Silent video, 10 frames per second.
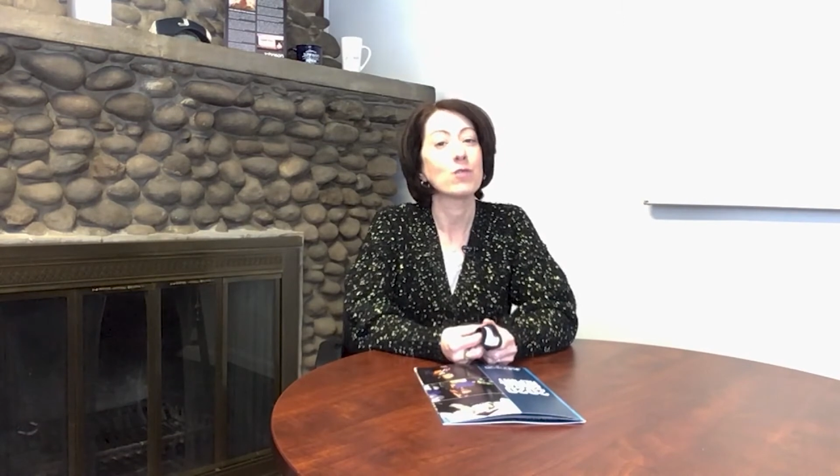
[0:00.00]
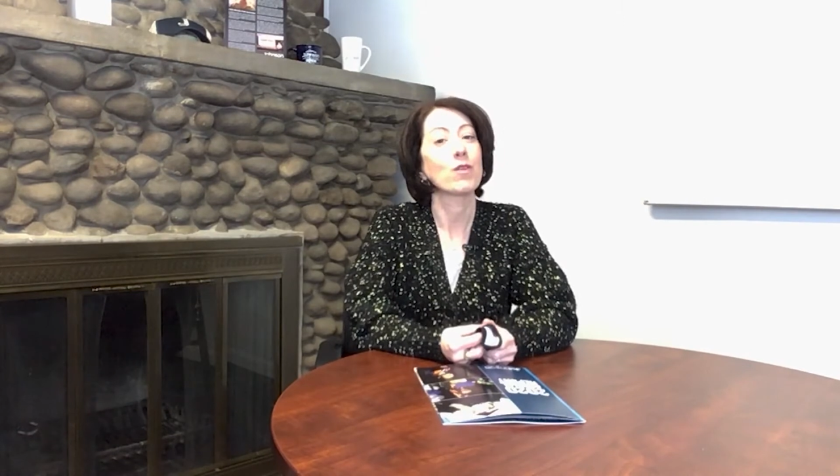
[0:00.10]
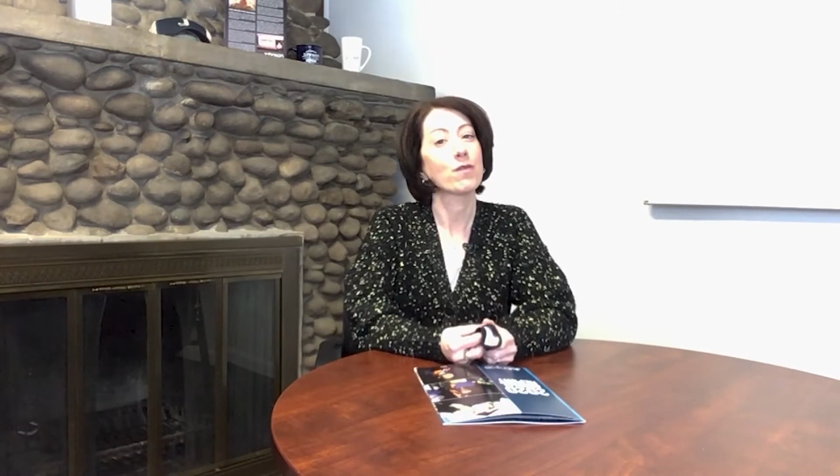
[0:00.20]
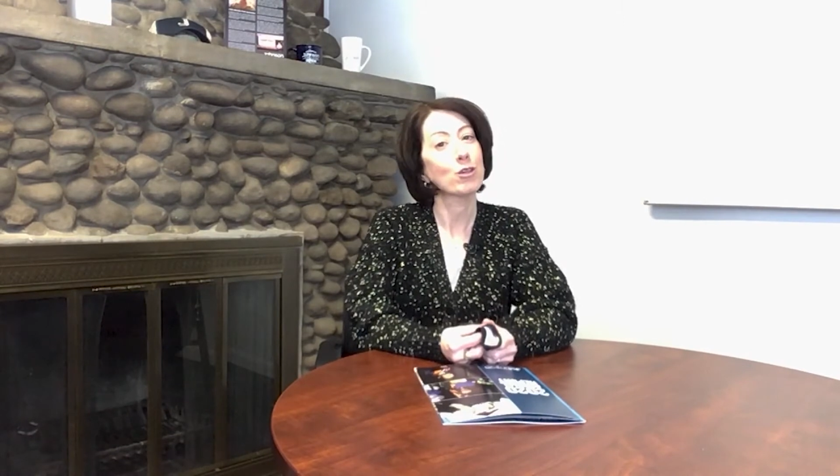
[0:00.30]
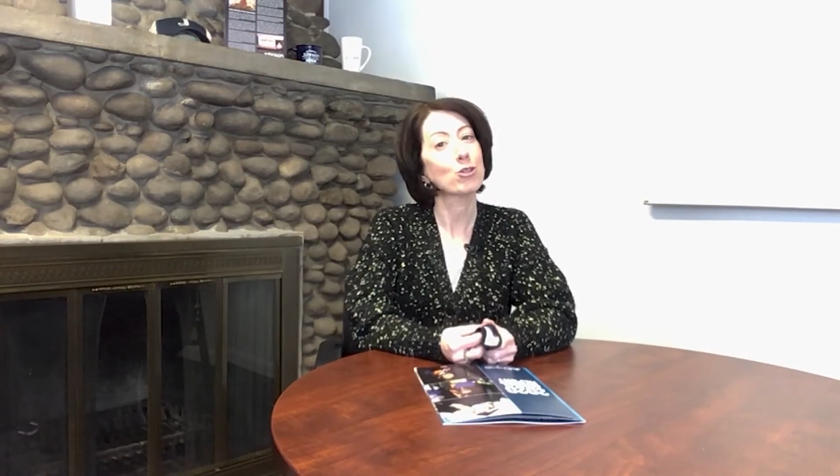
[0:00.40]

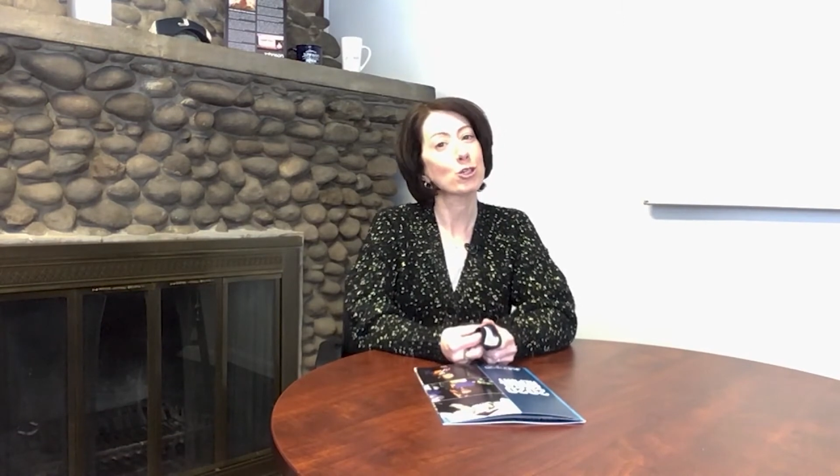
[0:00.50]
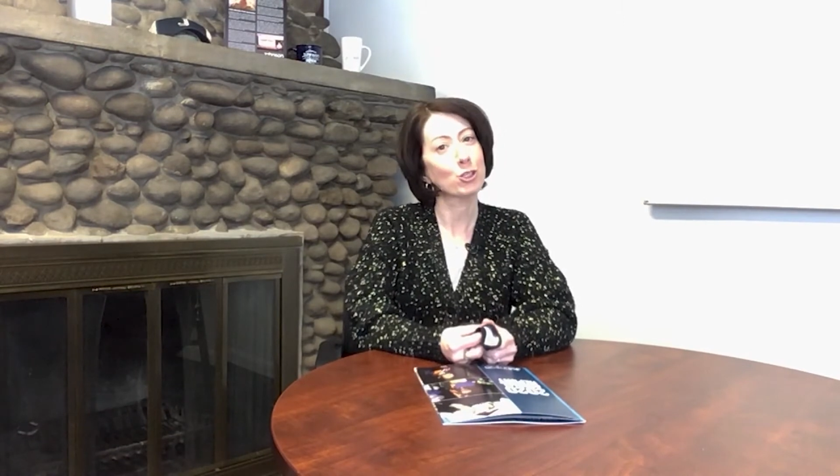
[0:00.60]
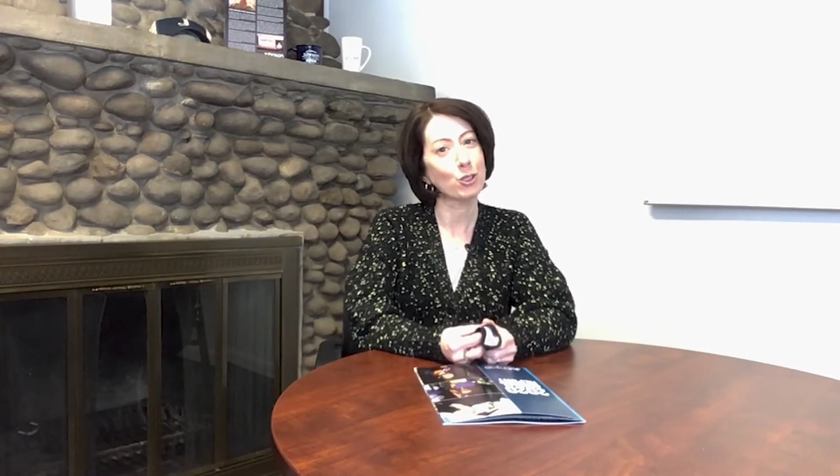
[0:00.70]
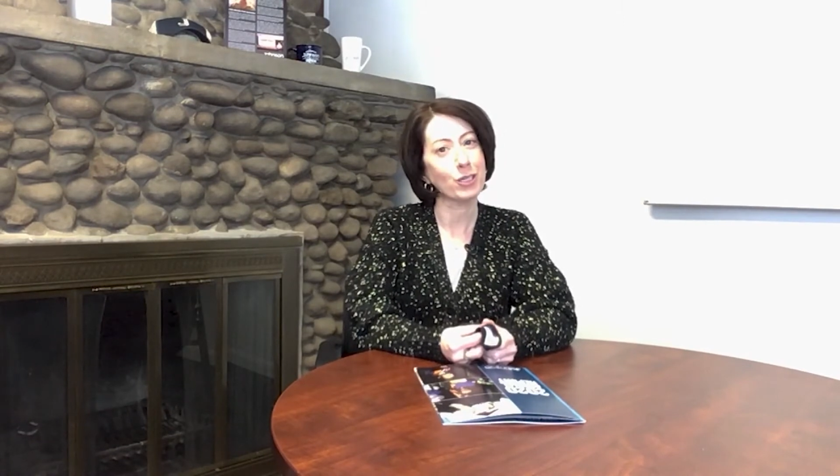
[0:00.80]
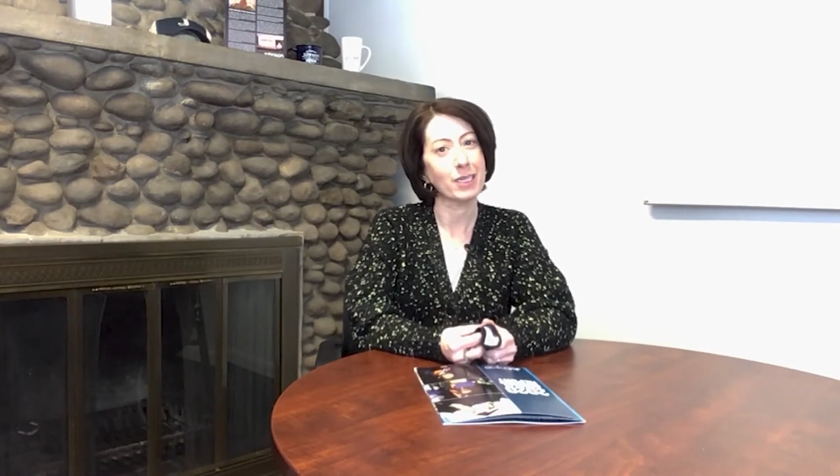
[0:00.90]
for future
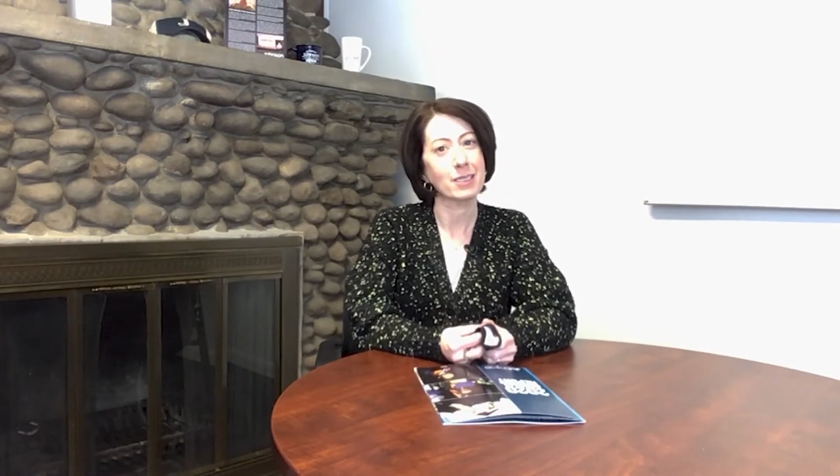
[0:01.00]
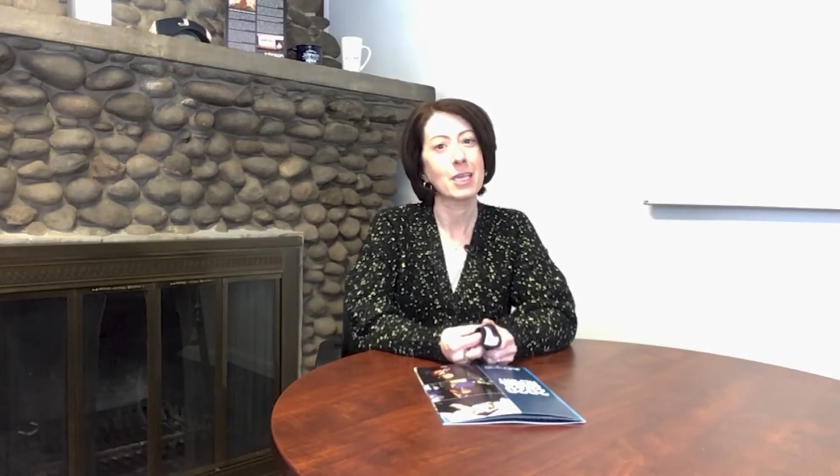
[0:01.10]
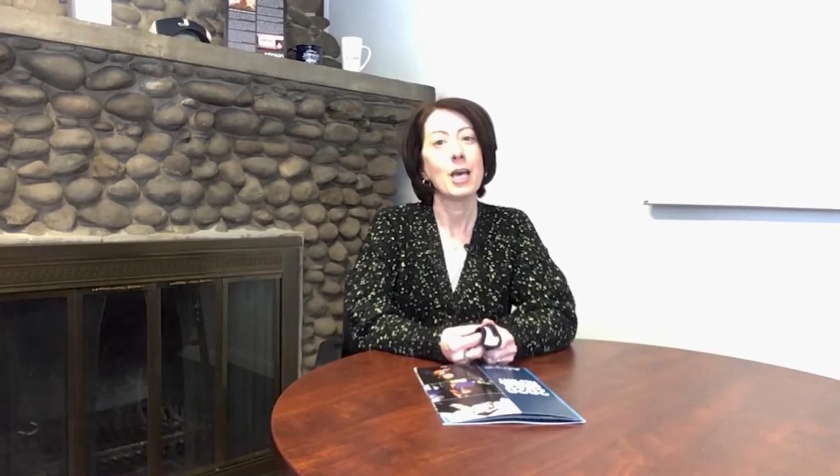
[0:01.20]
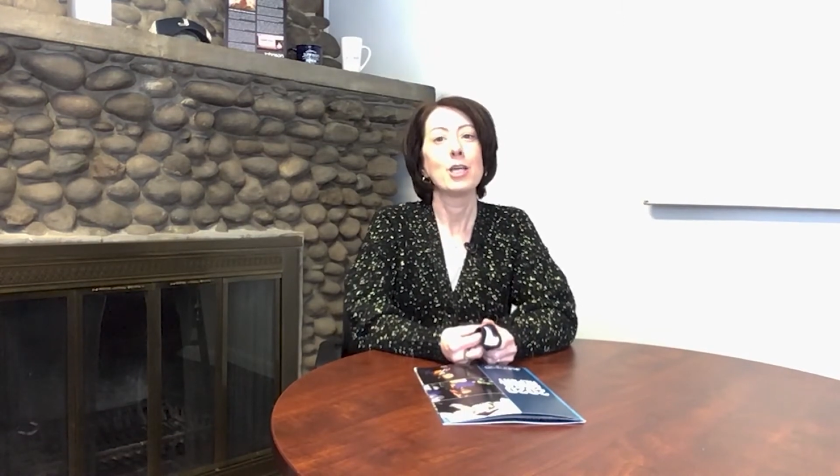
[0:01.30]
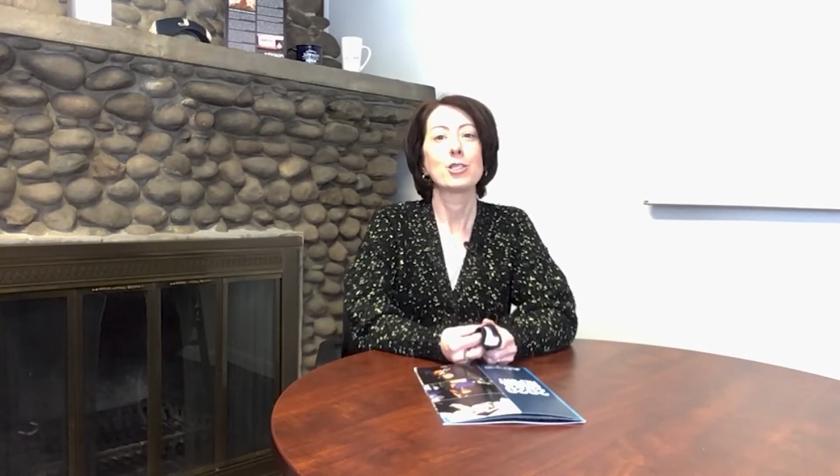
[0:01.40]
students
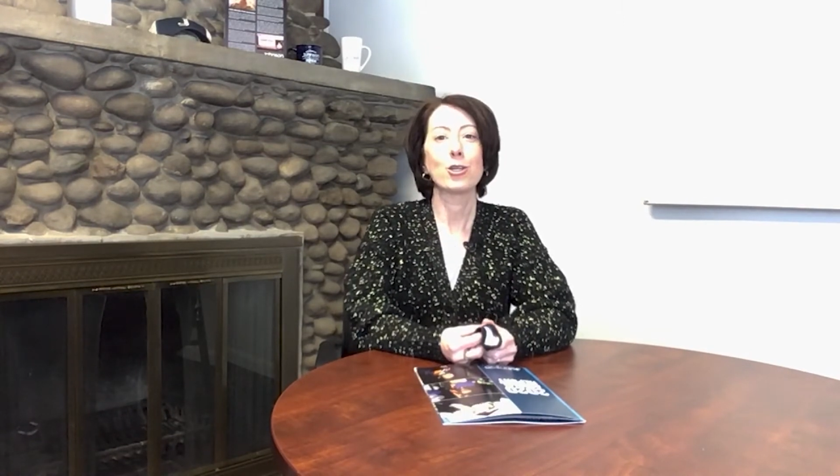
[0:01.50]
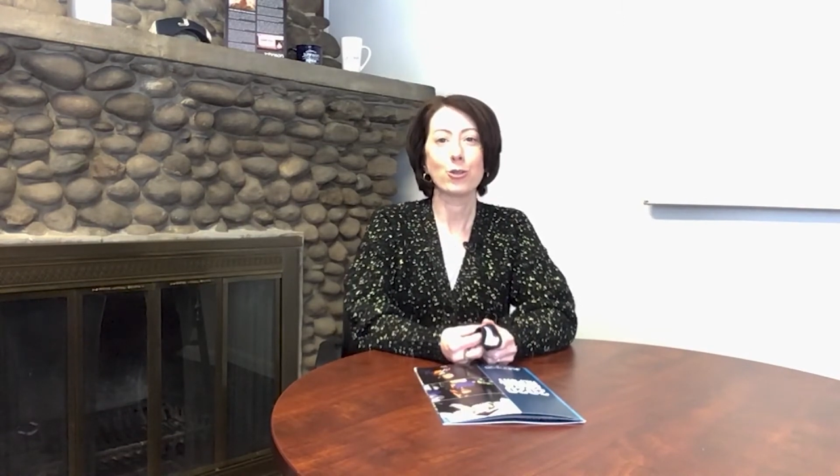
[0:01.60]
to